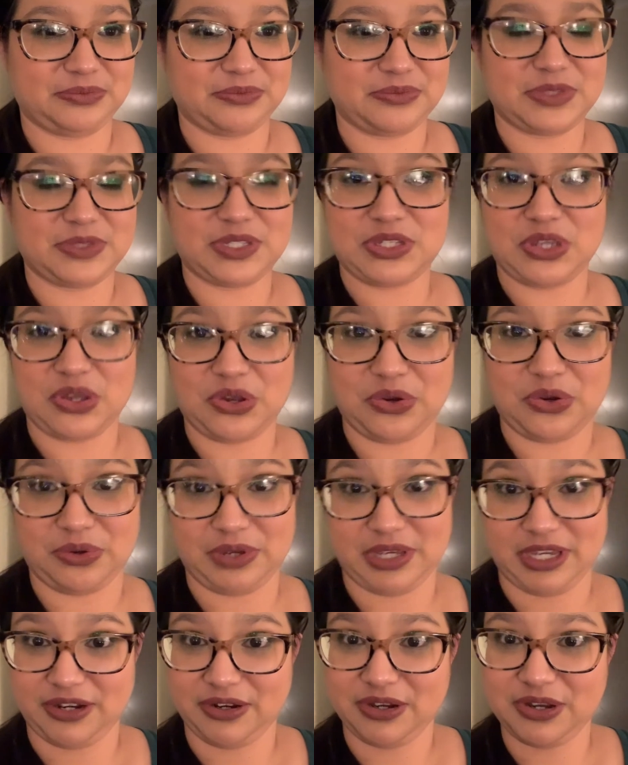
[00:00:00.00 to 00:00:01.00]
So
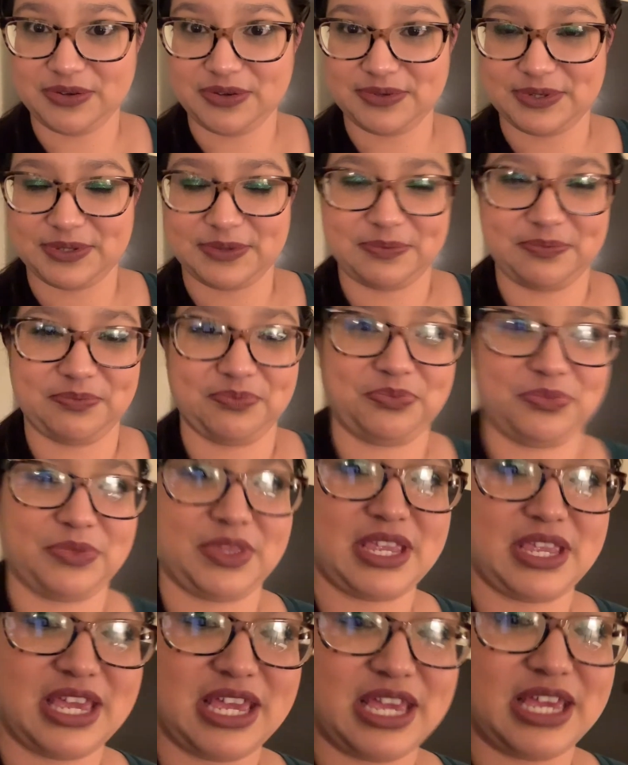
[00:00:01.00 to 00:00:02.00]
here goes.
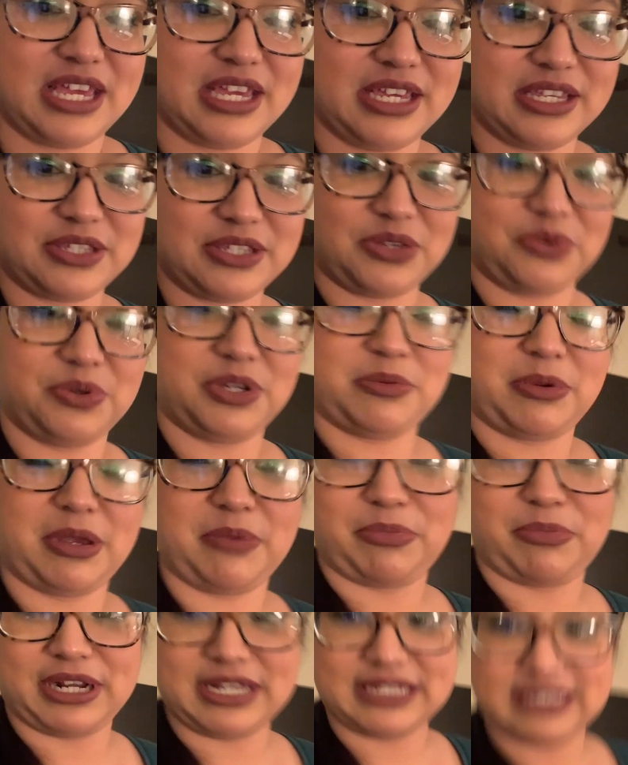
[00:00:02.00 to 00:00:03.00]
So one of my
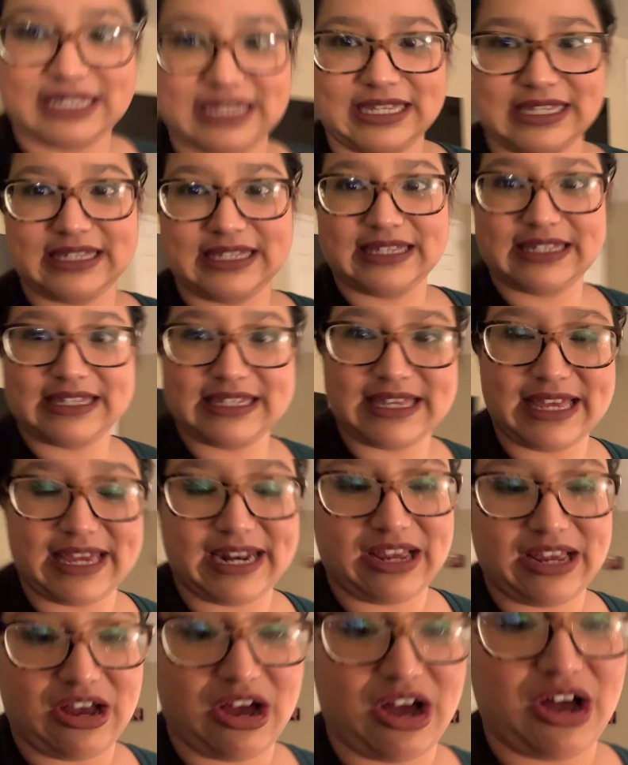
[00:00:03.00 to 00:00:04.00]
presents that
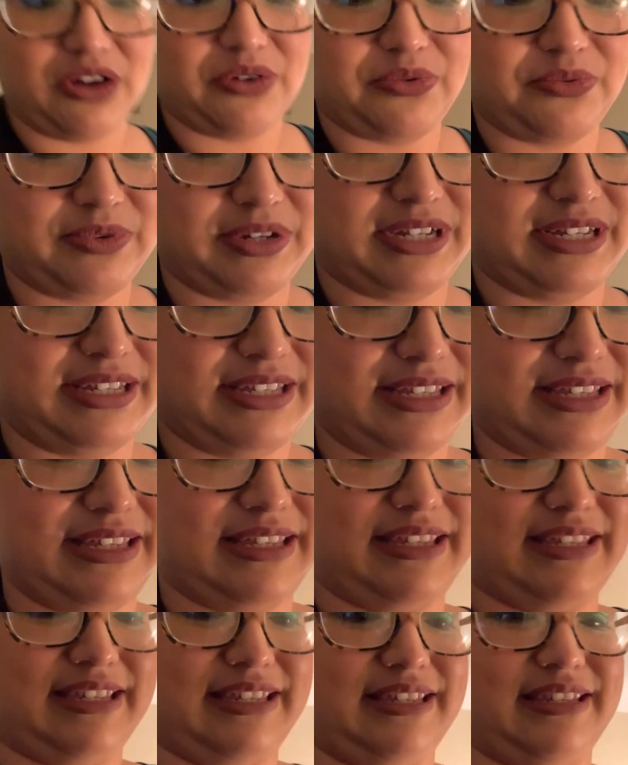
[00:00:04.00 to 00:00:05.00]
I got
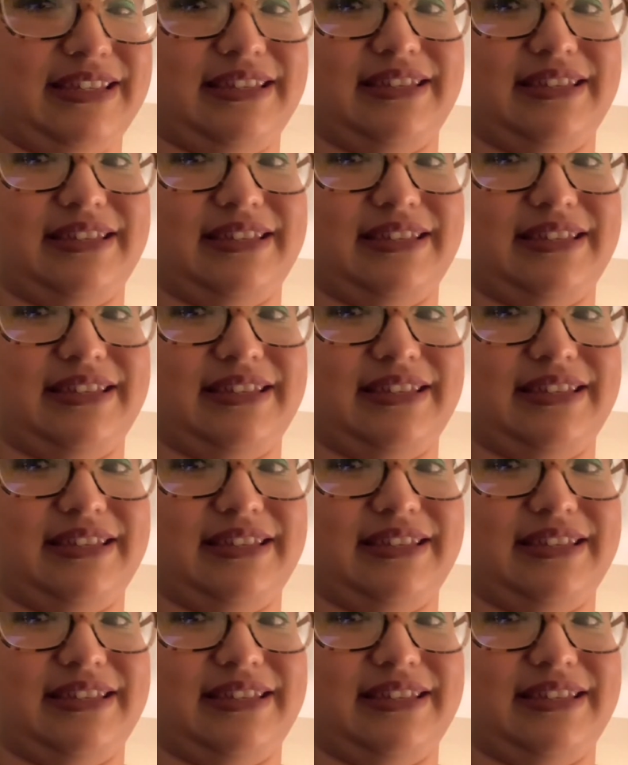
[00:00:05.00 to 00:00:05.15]
was